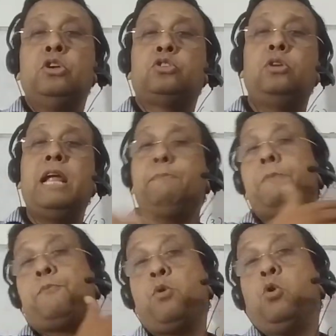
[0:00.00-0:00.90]
So let
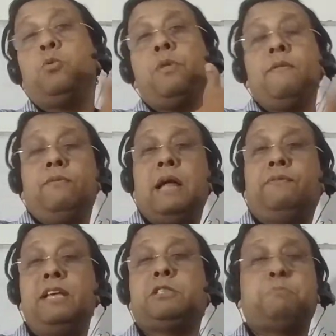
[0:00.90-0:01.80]
me prove that
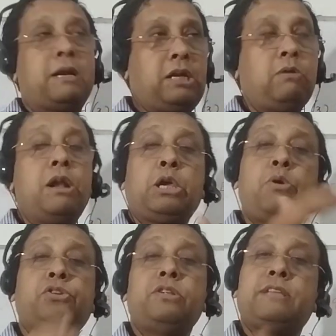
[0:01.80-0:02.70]
these particular
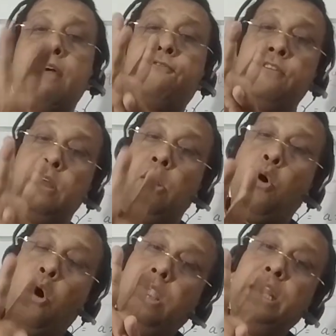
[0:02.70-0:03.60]
equations have
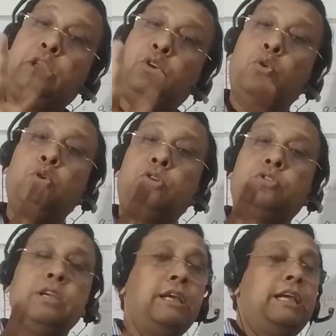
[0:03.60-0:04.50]
only two roots.